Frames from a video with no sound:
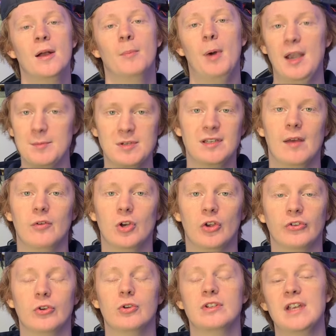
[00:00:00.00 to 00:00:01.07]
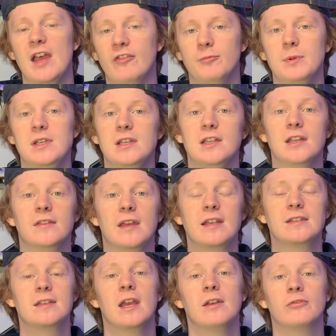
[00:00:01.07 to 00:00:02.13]
My name is Devin, also known as FBE, and
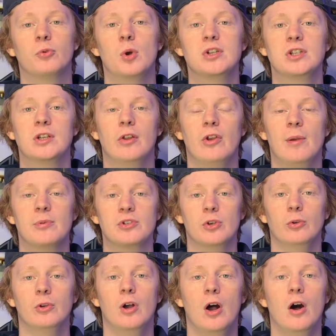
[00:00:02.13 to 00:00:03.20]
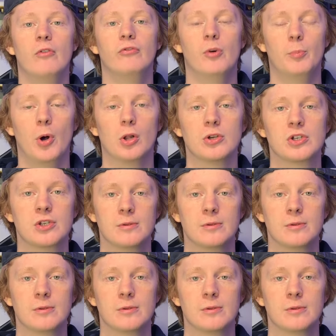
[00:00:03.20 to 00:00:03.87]
thanks again for watching another episode of Footballrs.